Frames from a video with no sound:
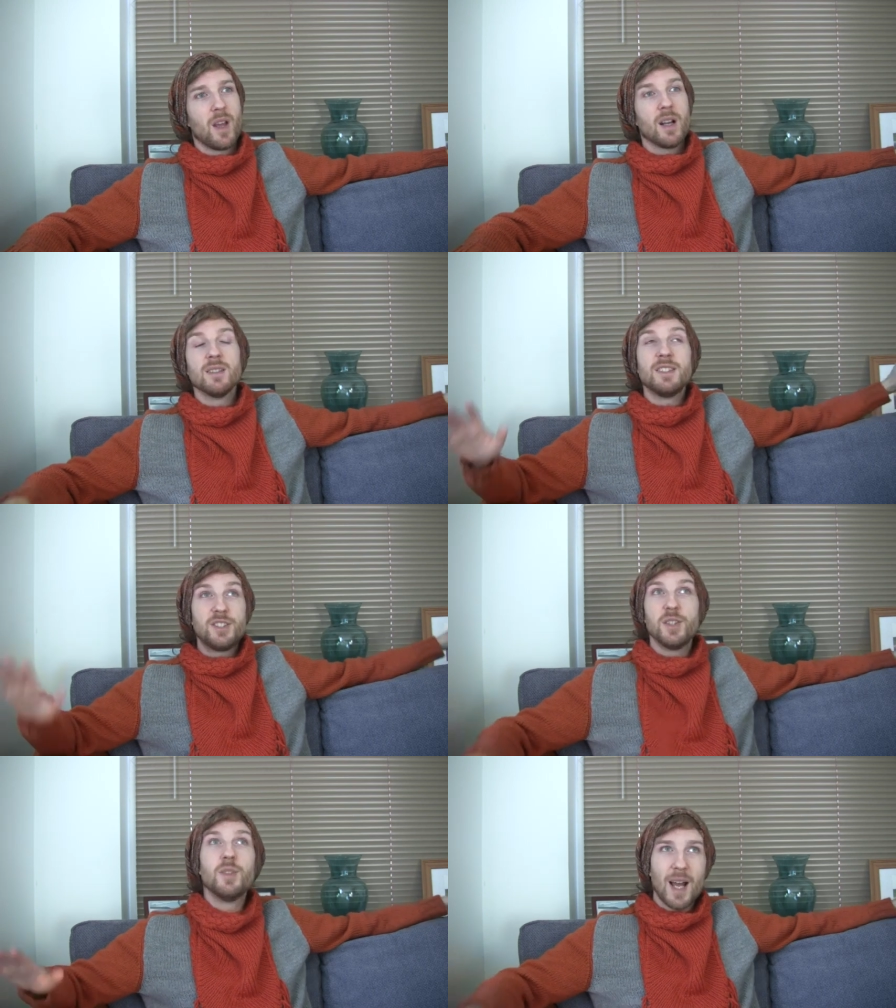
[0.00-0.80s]
Because I
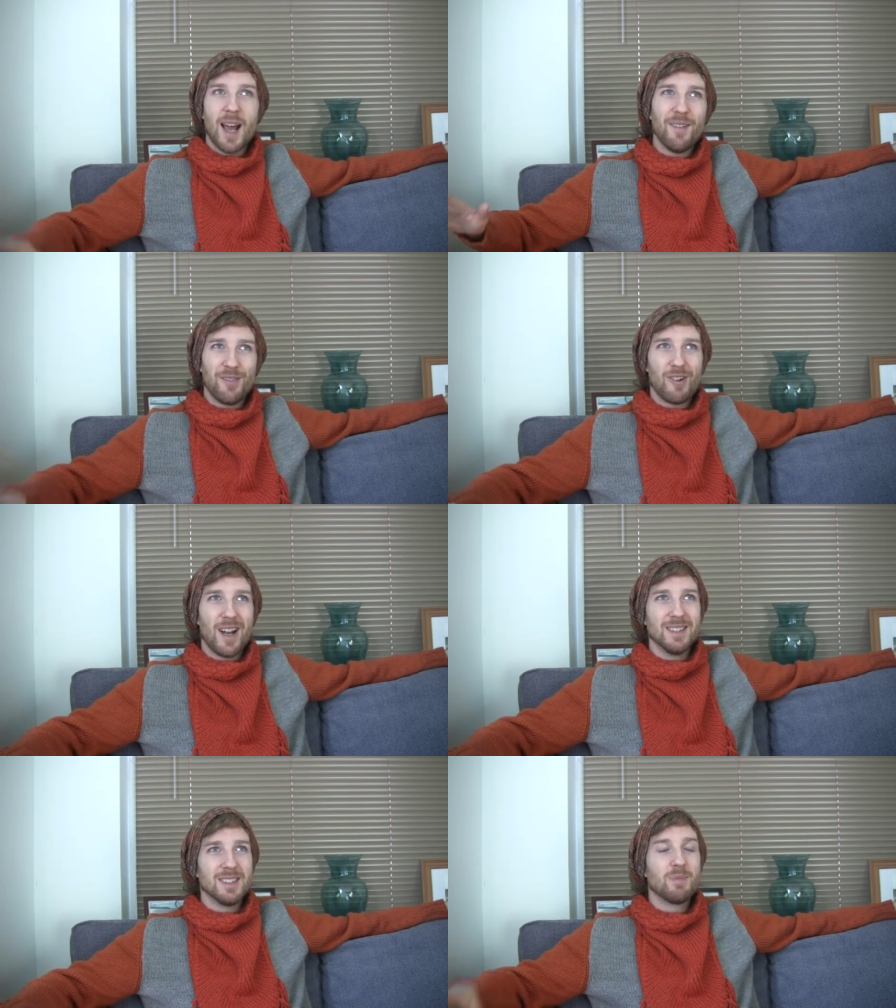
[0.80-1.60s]
do have
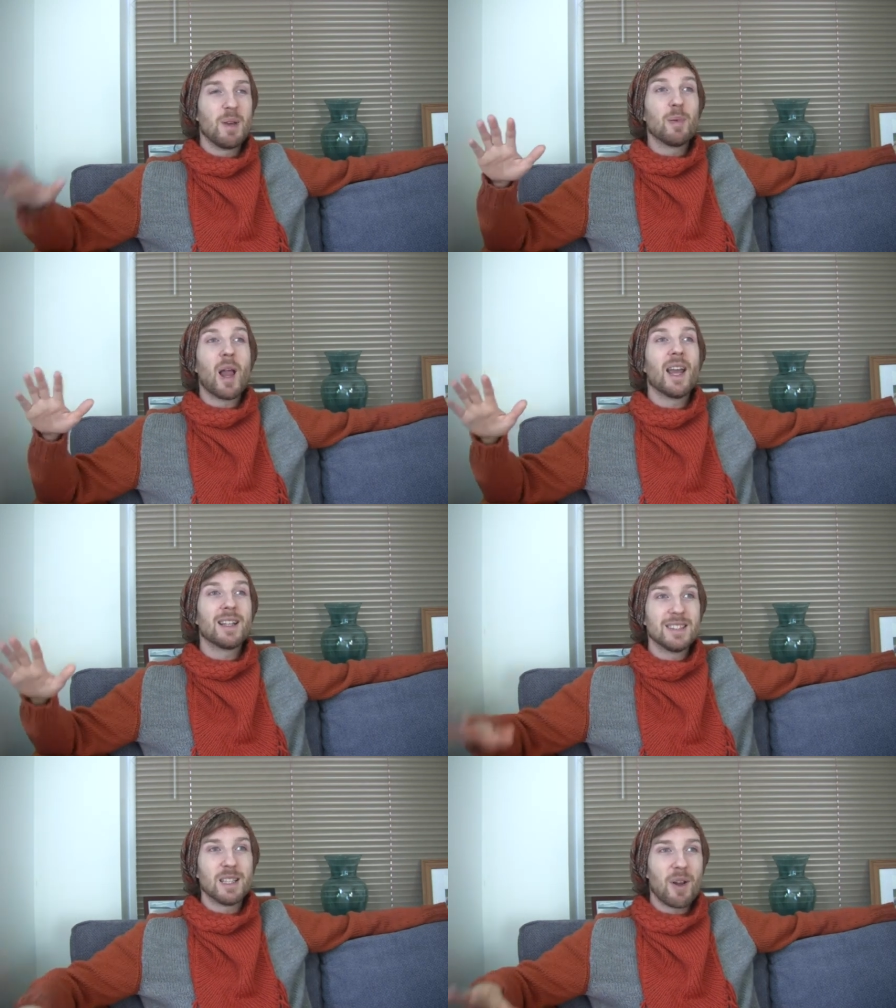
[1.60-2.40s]
friends. The people that I
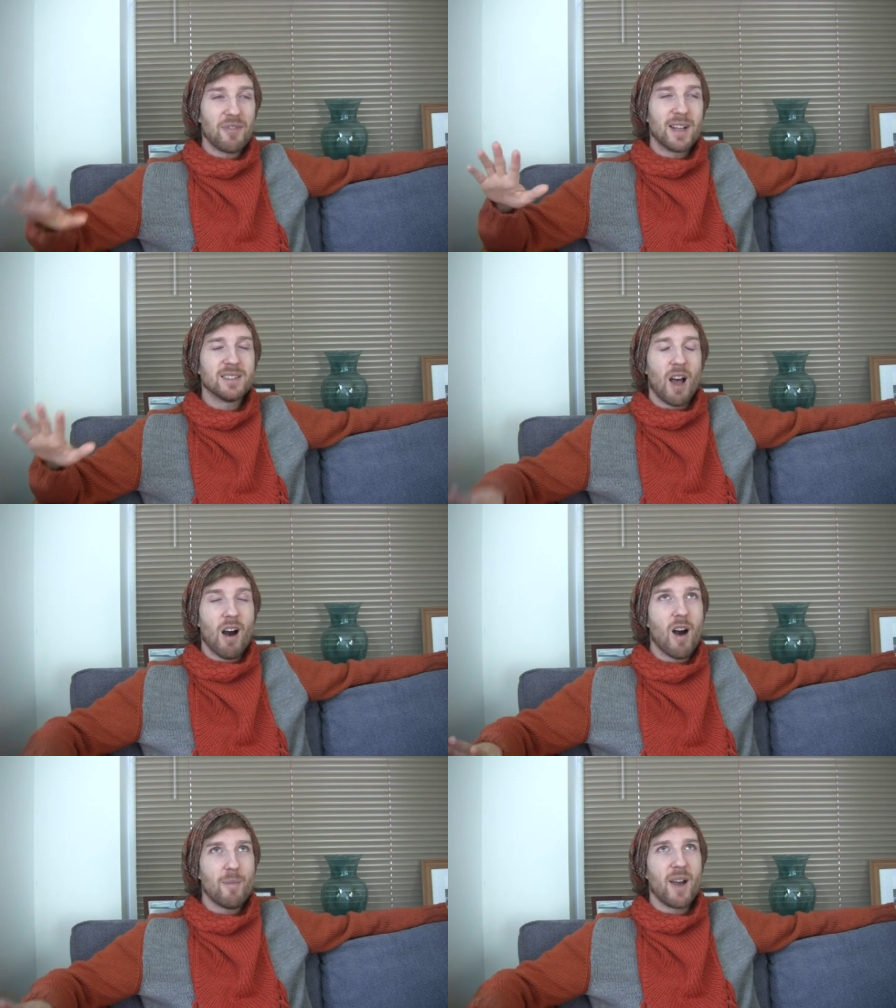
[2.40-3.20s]
consider my friends
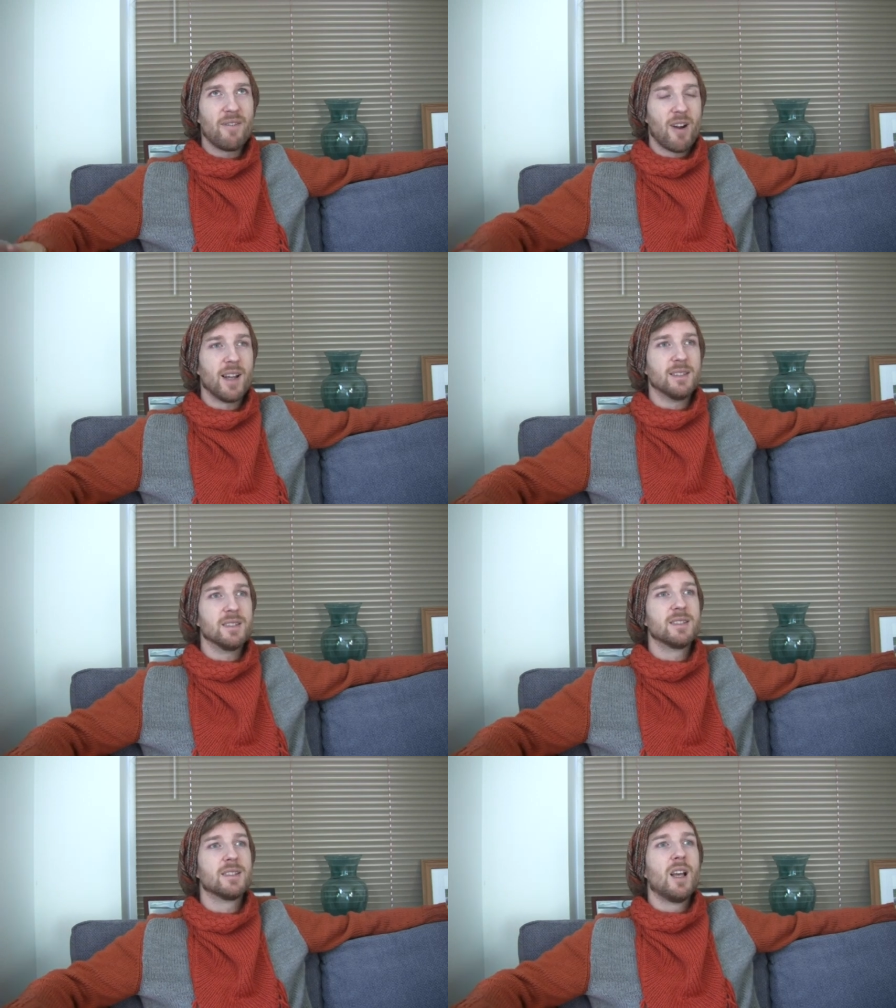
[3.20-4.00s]
are my
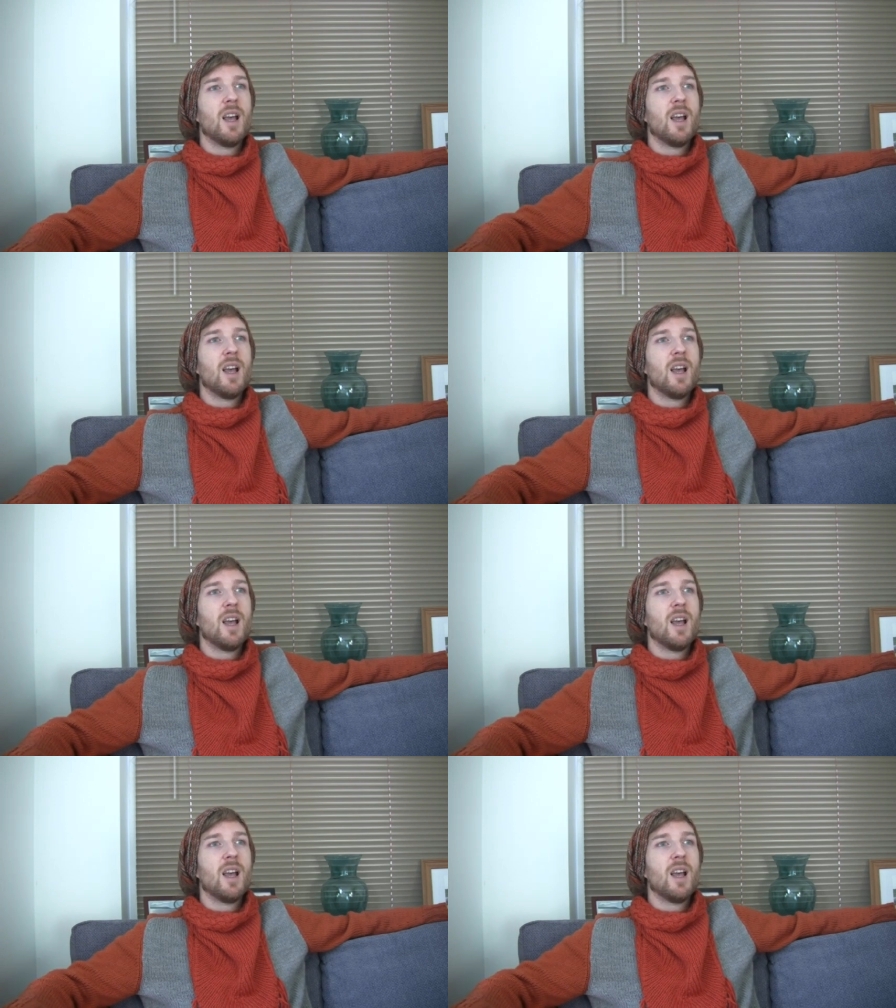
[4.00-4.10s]
friends.